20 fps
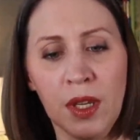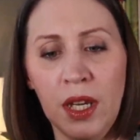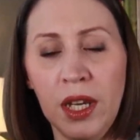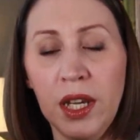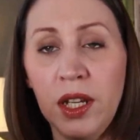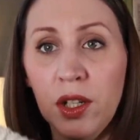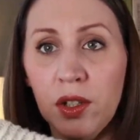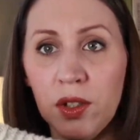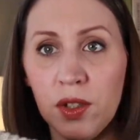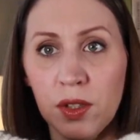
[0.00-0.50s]

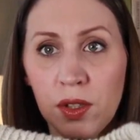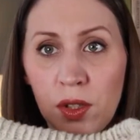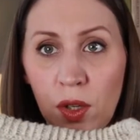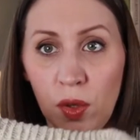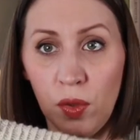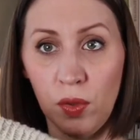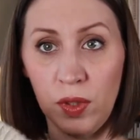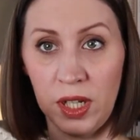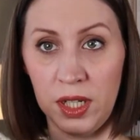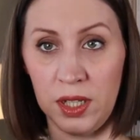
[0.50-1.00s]
It does
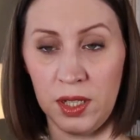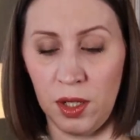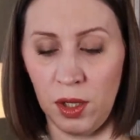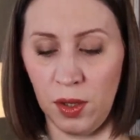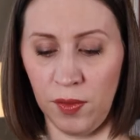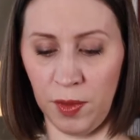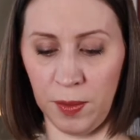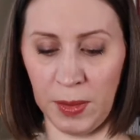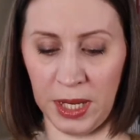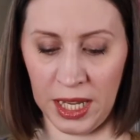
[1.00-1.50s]
go nicely
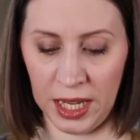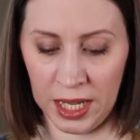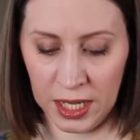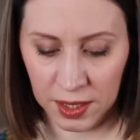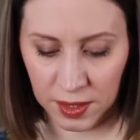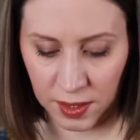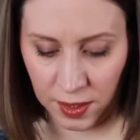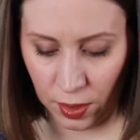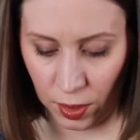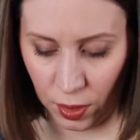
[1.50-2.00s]
over my
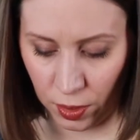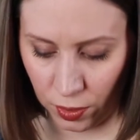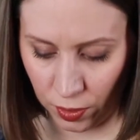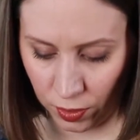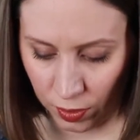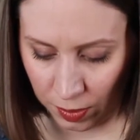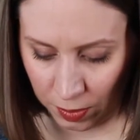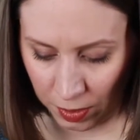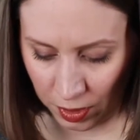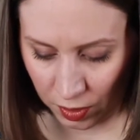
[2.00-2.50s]
head, so
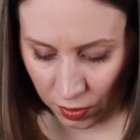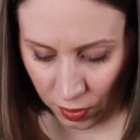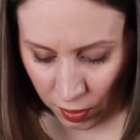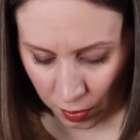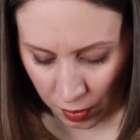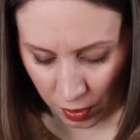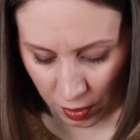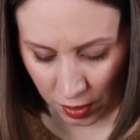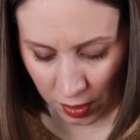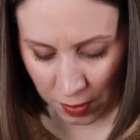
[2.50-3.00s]
I'm not too
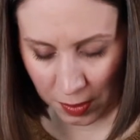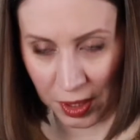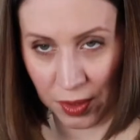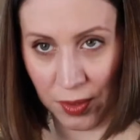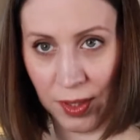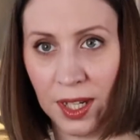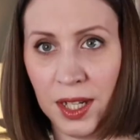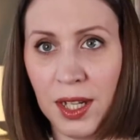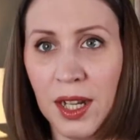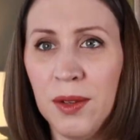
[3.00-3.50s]
worried about
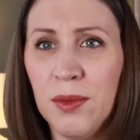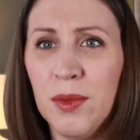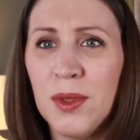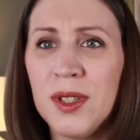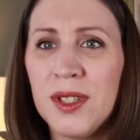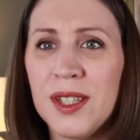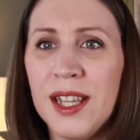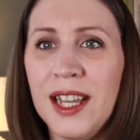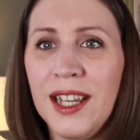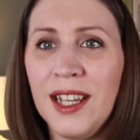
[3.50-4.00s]
that. I
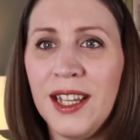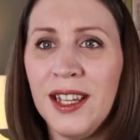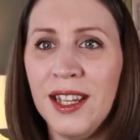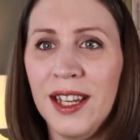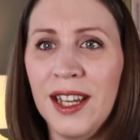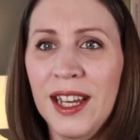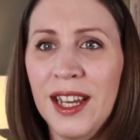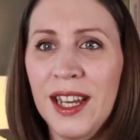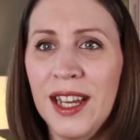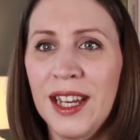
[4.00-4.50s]
was like,
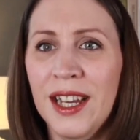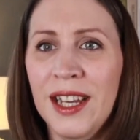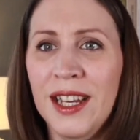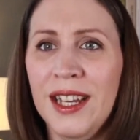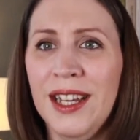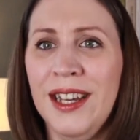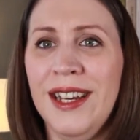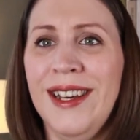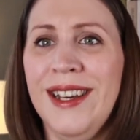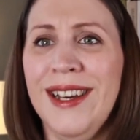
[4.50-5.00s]

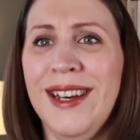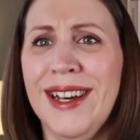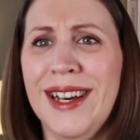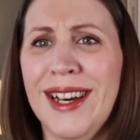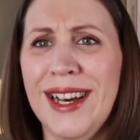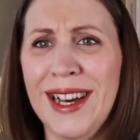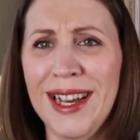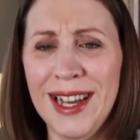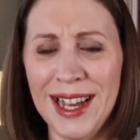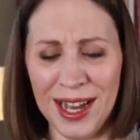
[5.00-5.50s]

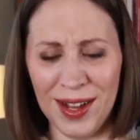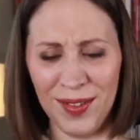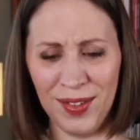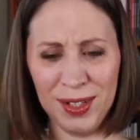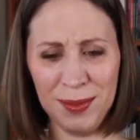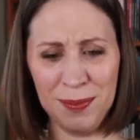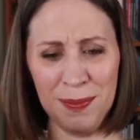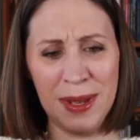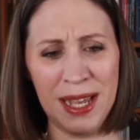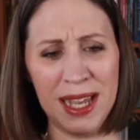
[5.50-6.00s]
I
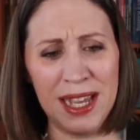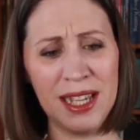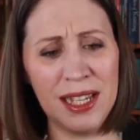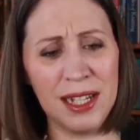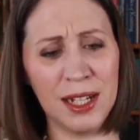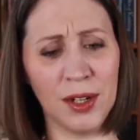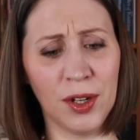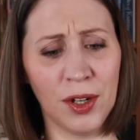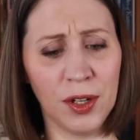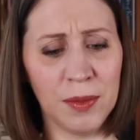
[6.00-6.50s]
haven't made
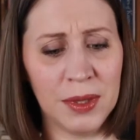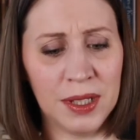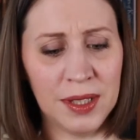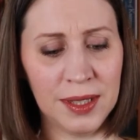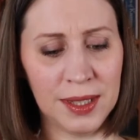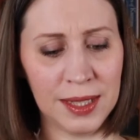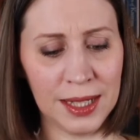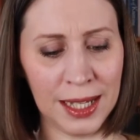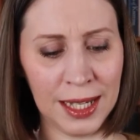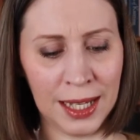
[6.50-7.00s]
a
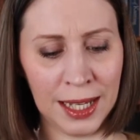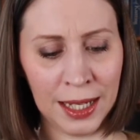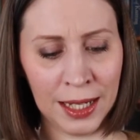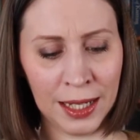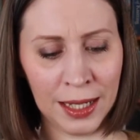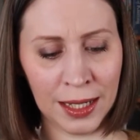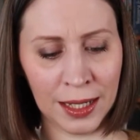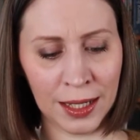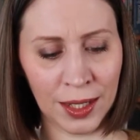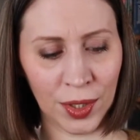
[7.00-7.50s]
garment
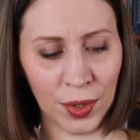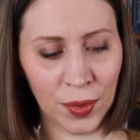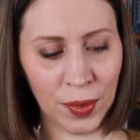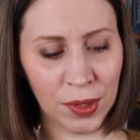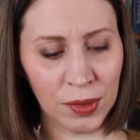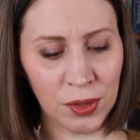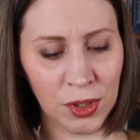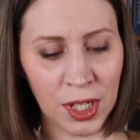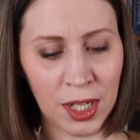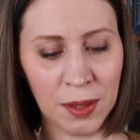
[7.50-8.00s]
in
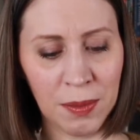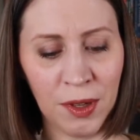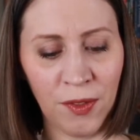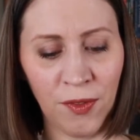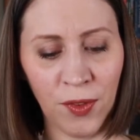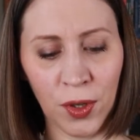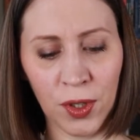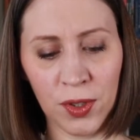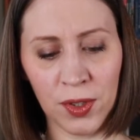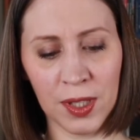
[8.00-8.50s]
crochet
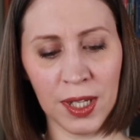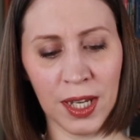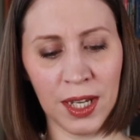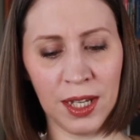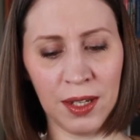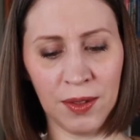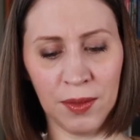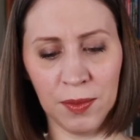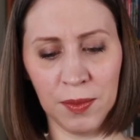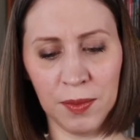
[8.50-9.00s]
before, so
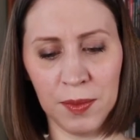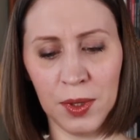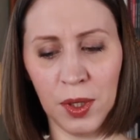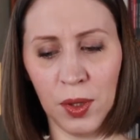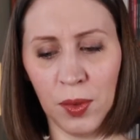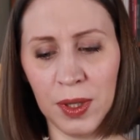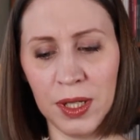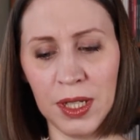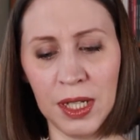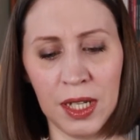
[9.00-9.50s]
I have
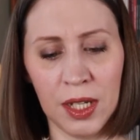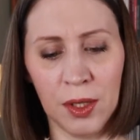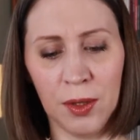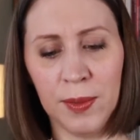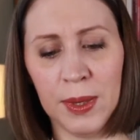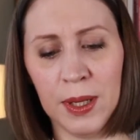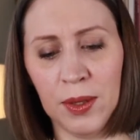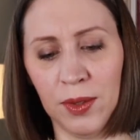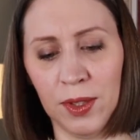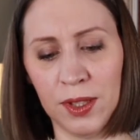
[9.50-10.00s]
no idea
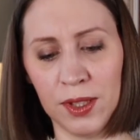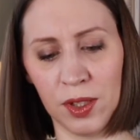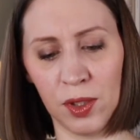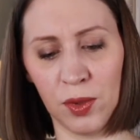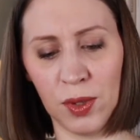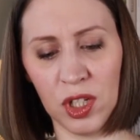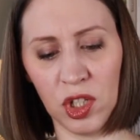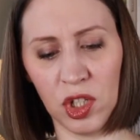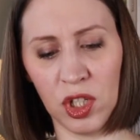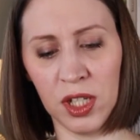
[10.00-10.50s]
about the
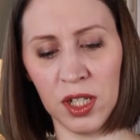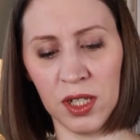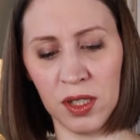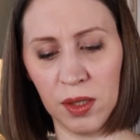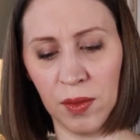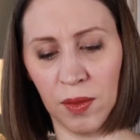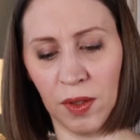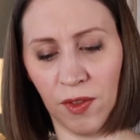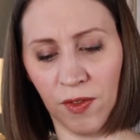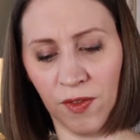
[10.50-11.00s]
stretchiness
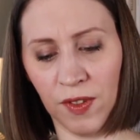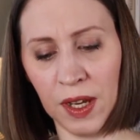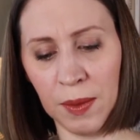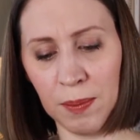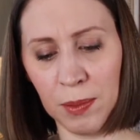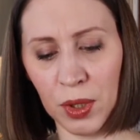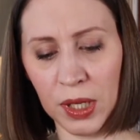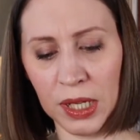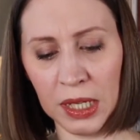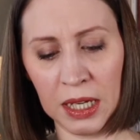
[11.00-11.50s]
of the
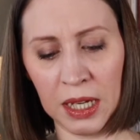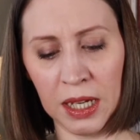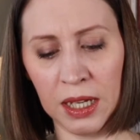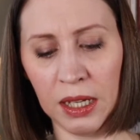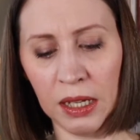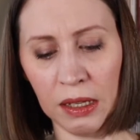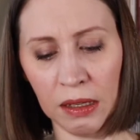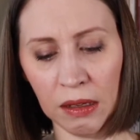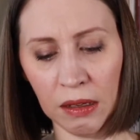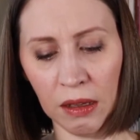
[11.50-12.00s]
fabric.
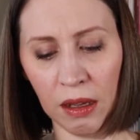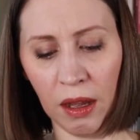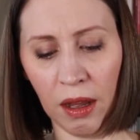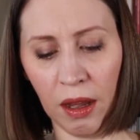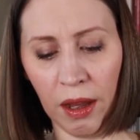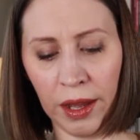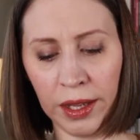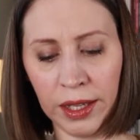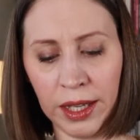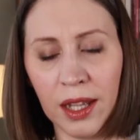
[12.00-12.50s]

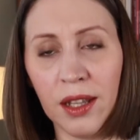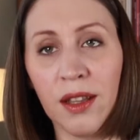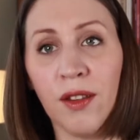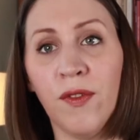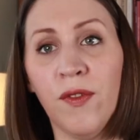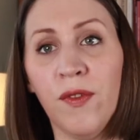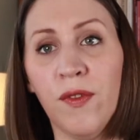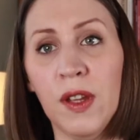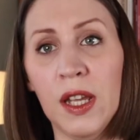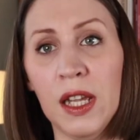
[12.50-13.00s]
I get the
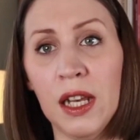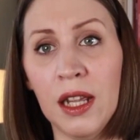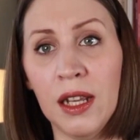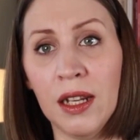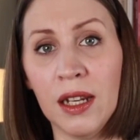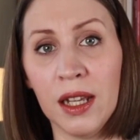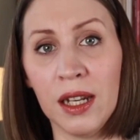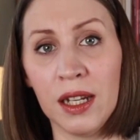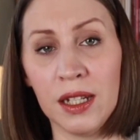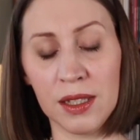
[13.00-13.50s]
feeling
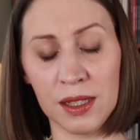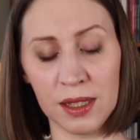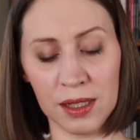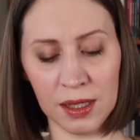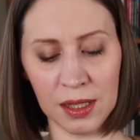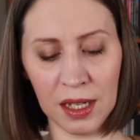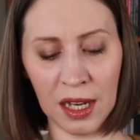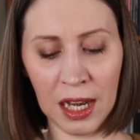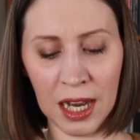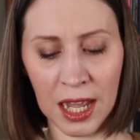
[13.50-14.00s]
that
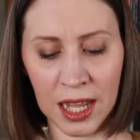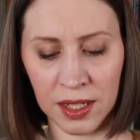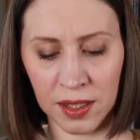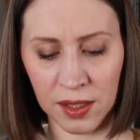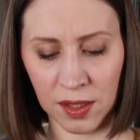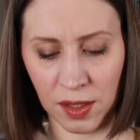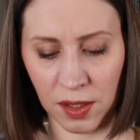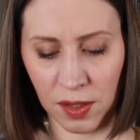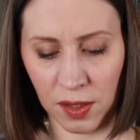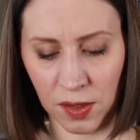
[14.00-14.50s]
it's
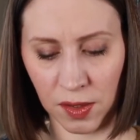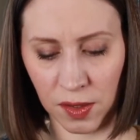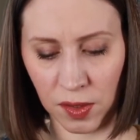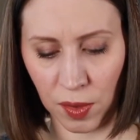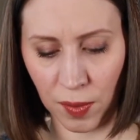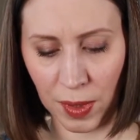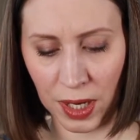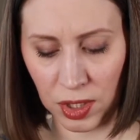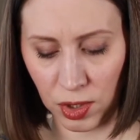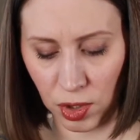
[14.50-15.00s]
less
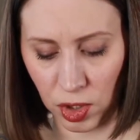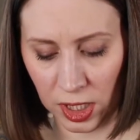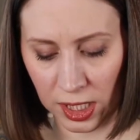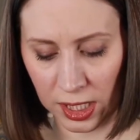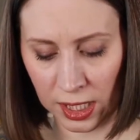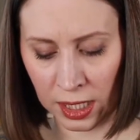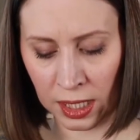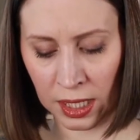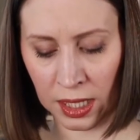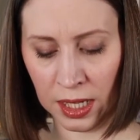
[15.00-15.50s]

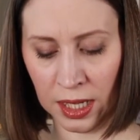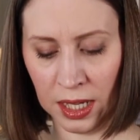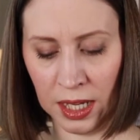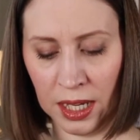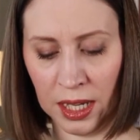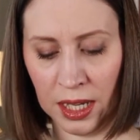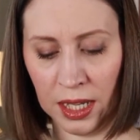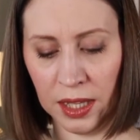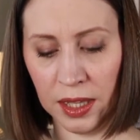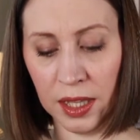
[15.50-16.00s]
stretchy
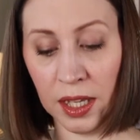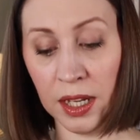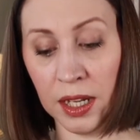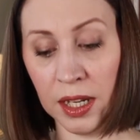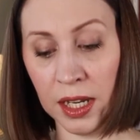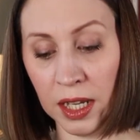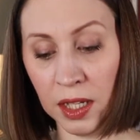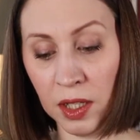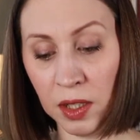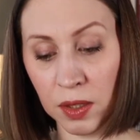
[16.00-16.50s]
than
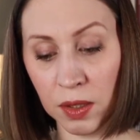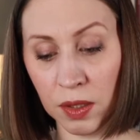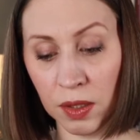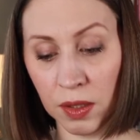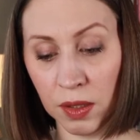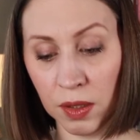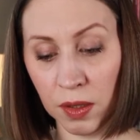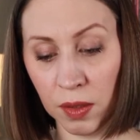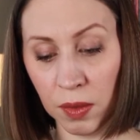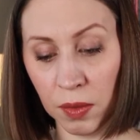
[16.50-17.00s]
knit
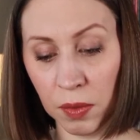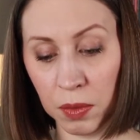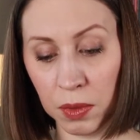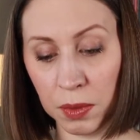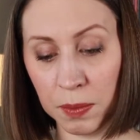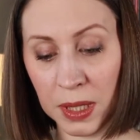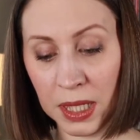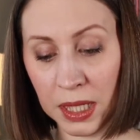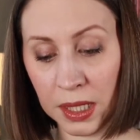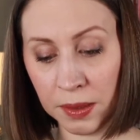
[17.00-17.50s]

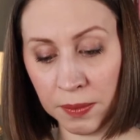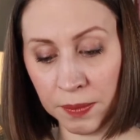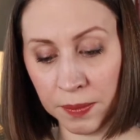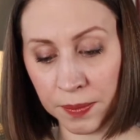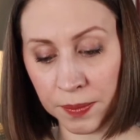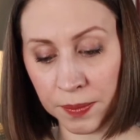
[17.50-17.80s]
would be.